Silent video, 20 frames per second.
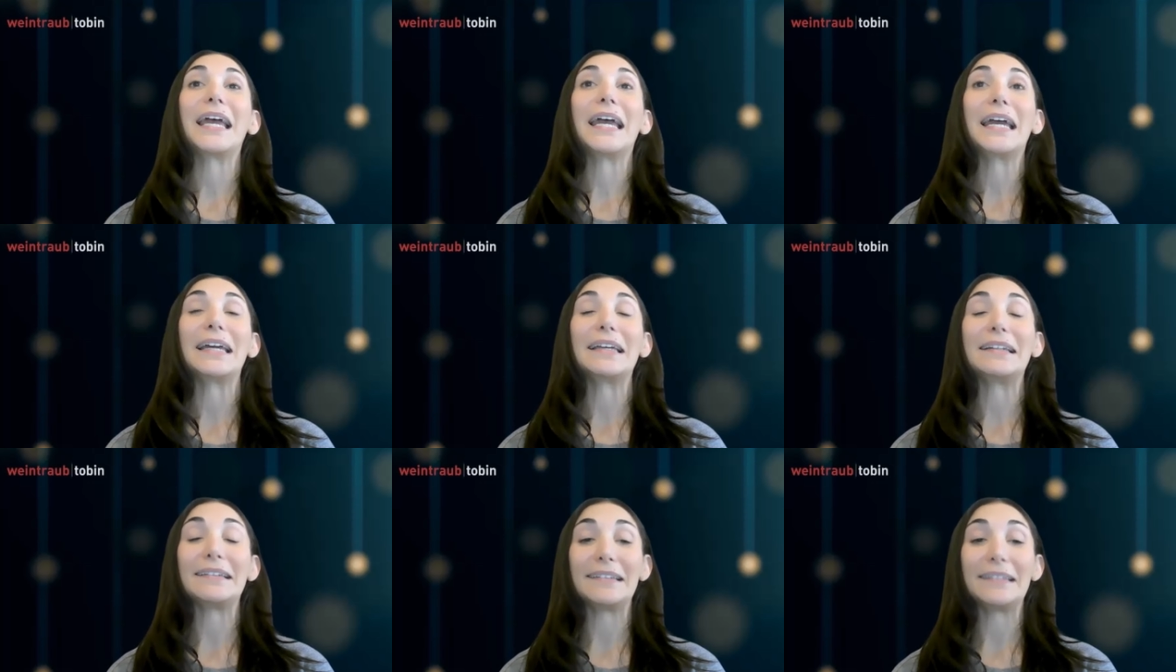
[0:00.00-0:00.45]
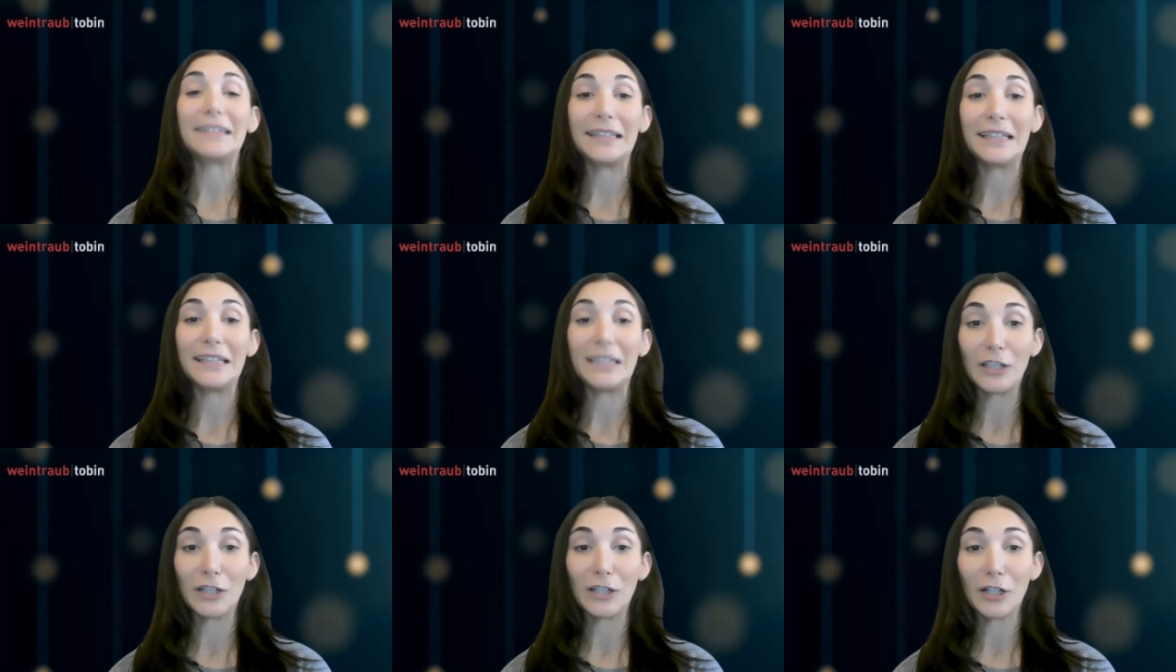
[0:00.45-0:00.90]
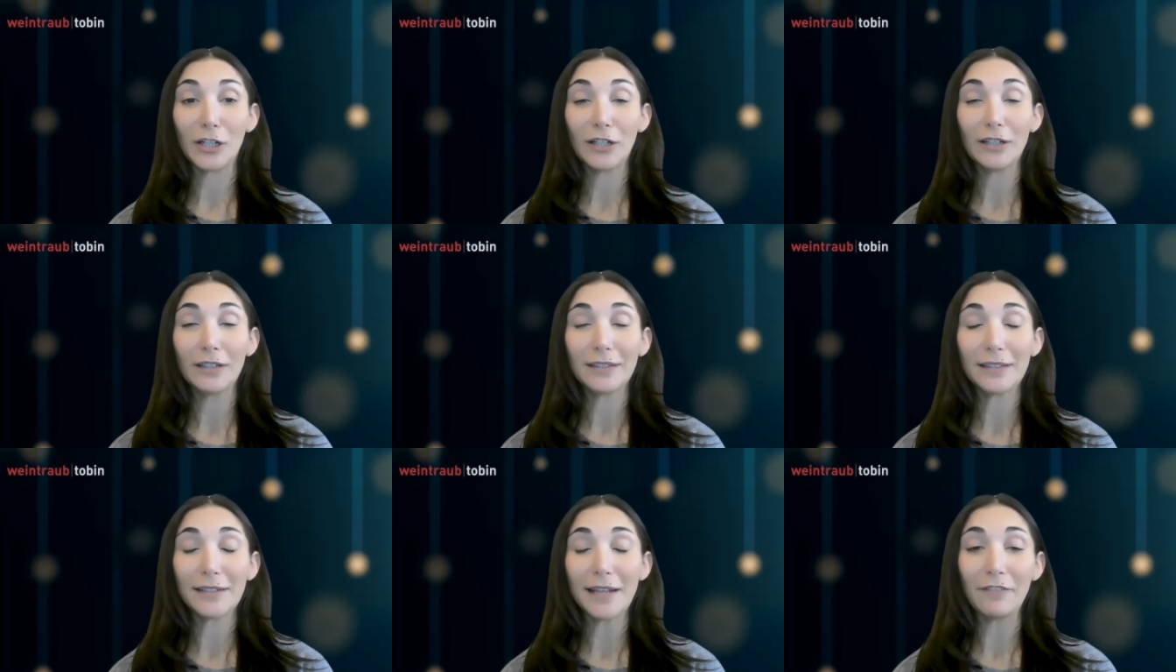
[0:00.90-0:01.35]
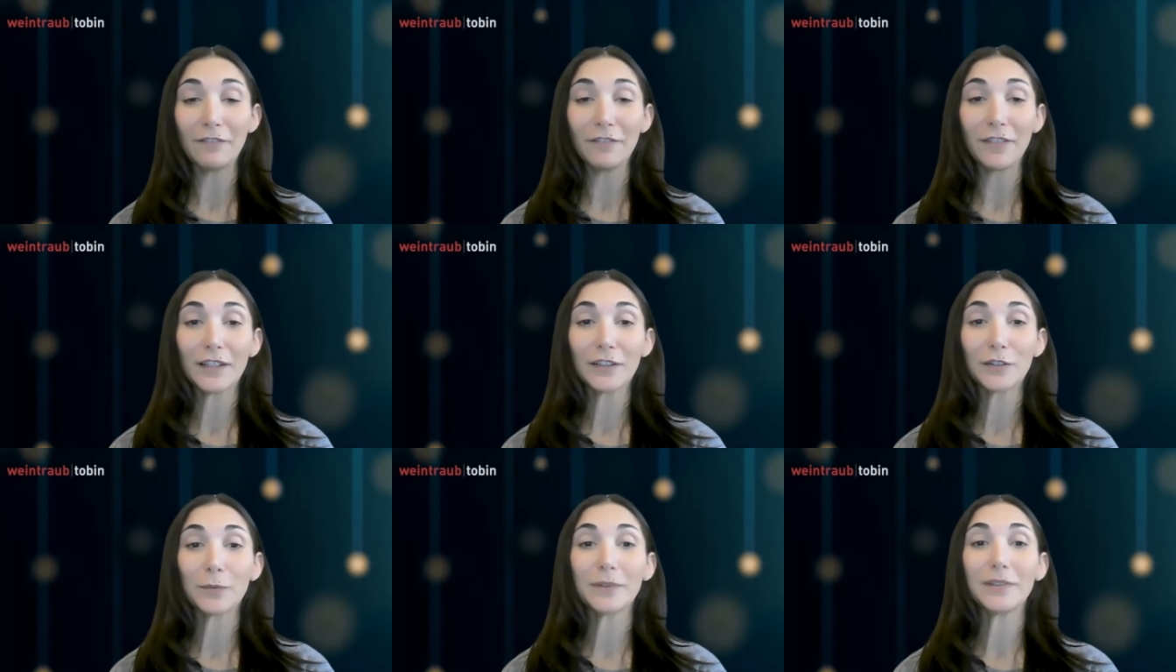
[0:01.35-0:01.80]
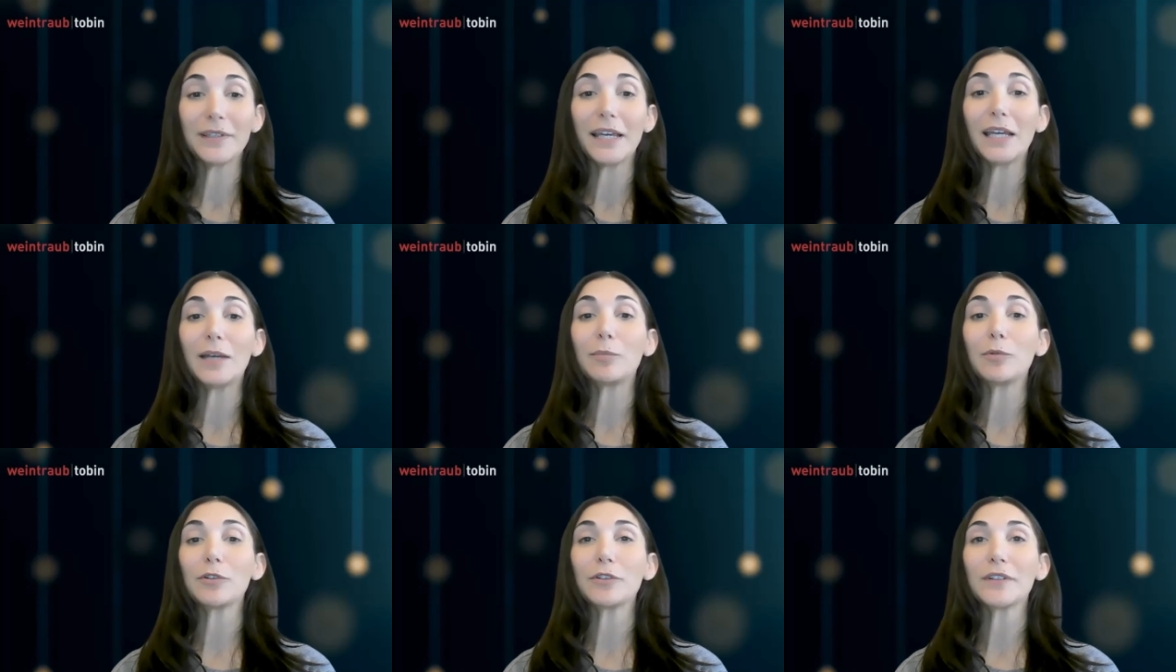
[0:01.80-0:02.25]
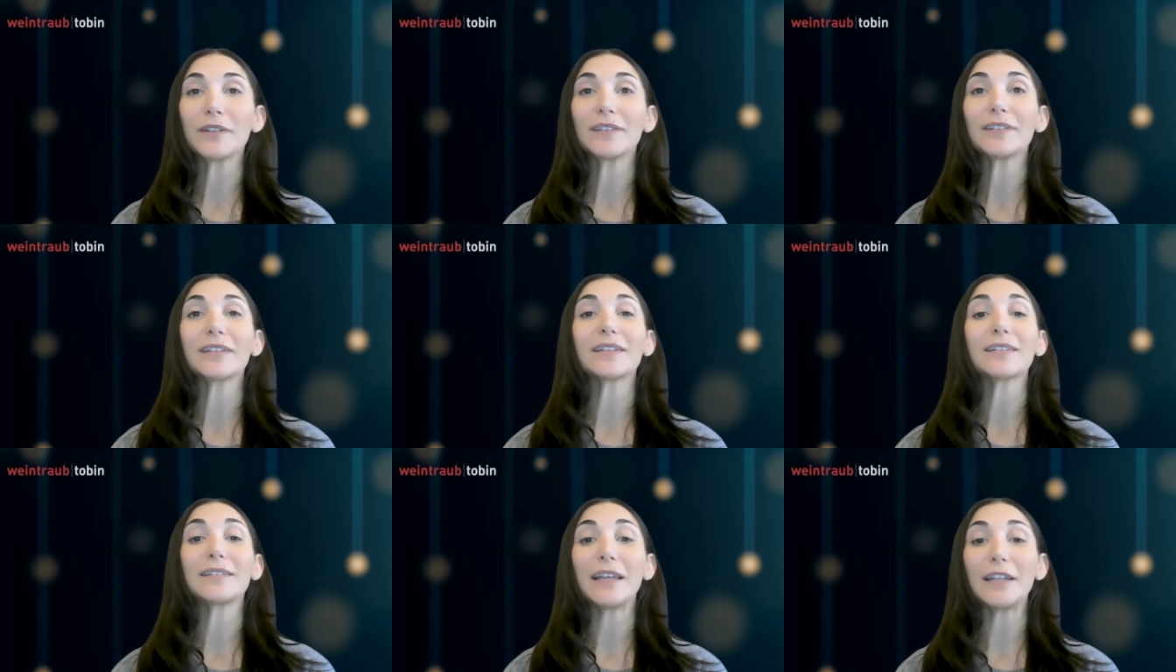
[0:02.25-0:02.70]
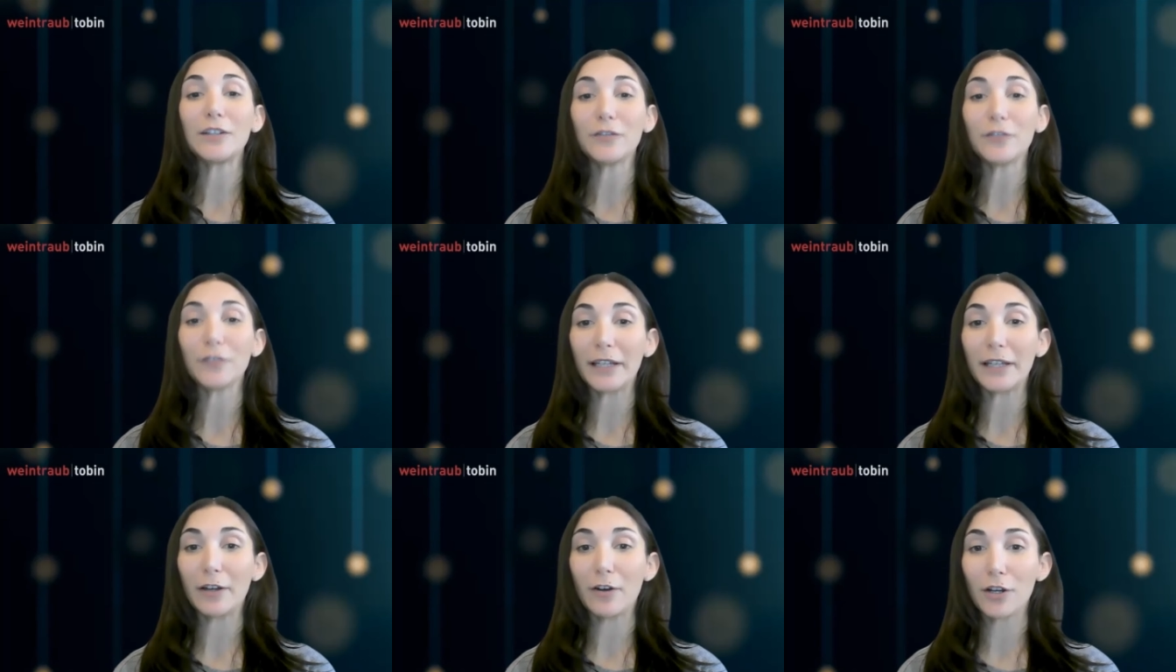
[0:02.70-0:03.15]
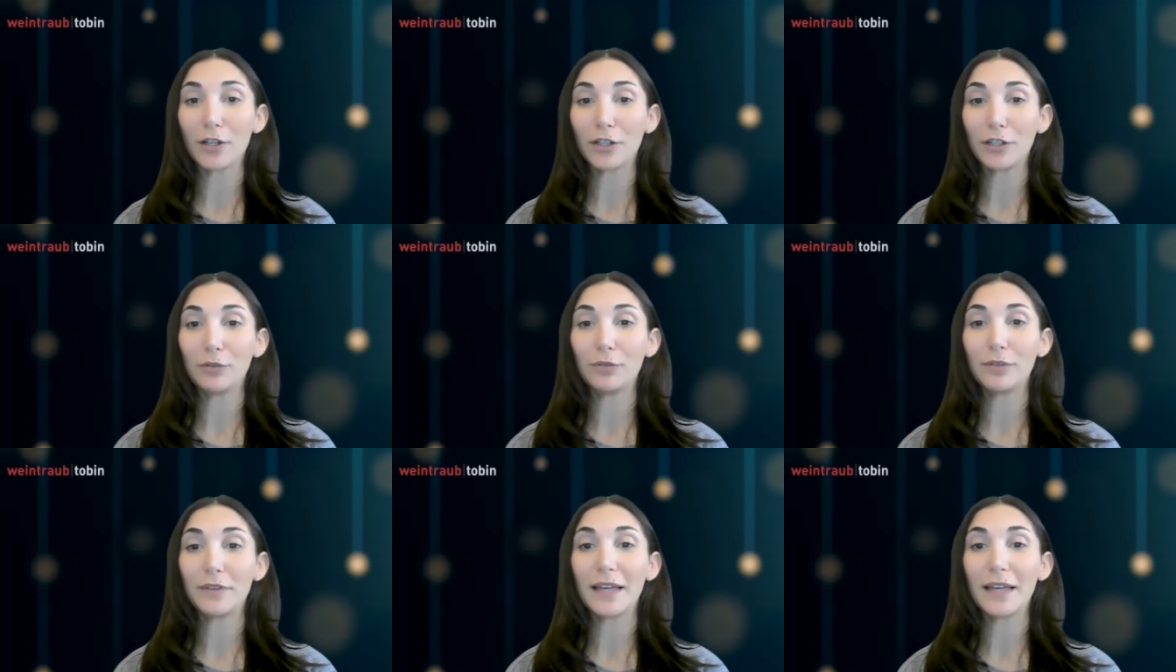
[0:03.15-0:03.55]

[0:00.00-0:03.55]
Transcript: And here, Netflix was able to successfully argue